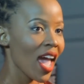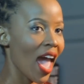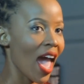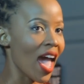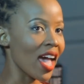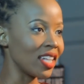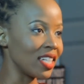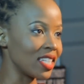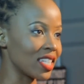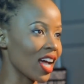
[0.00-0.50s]

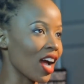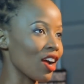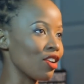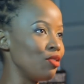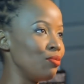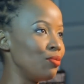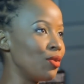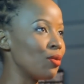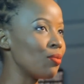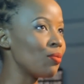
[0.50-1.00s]
And I
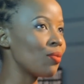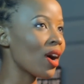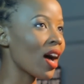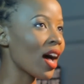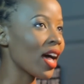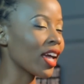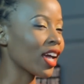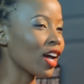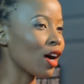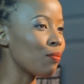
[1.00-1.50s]
remember
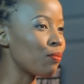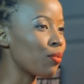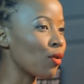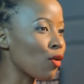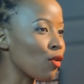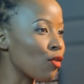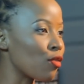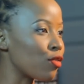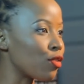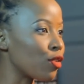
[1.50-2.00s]
a couple
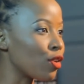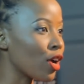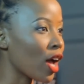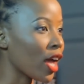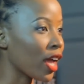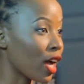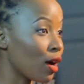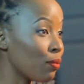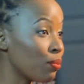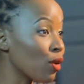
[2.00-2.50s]

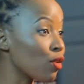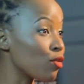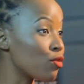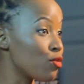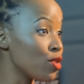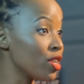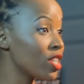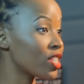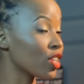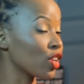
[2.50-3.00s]

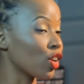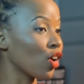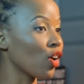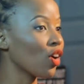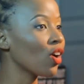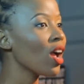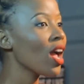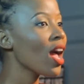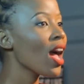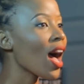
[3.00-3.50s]
of weeks
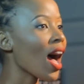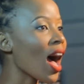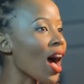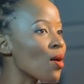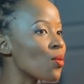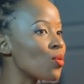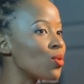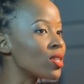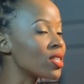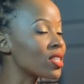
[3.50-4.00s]
ago,
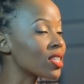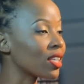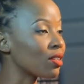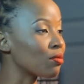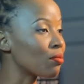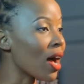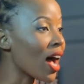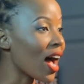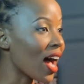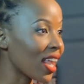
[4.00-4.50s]
I was in
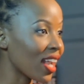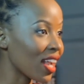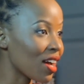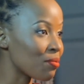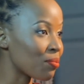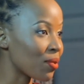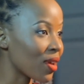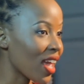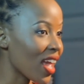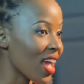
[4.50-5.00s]

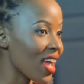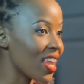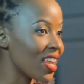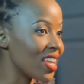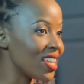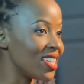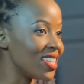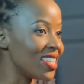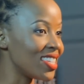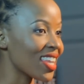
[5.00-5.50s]
Mahalape
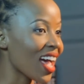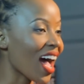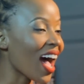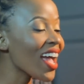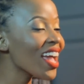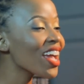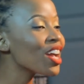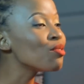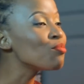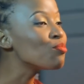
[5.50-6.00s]
and
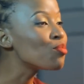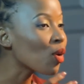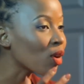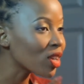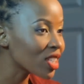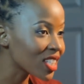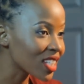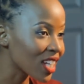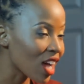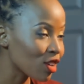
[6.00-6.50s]
I had
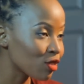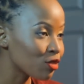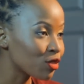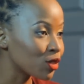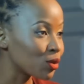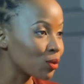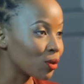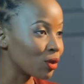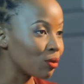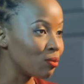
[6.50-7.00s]
brought an
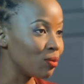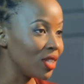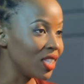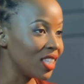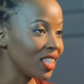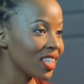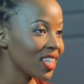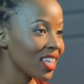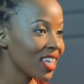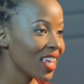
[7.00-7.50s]
outfit with
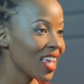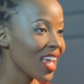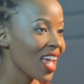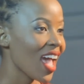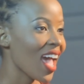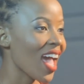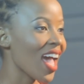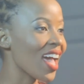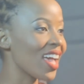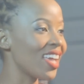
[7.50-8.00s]
me,
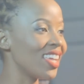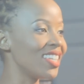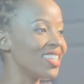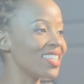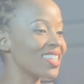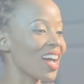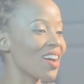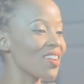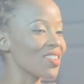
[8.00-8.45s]
and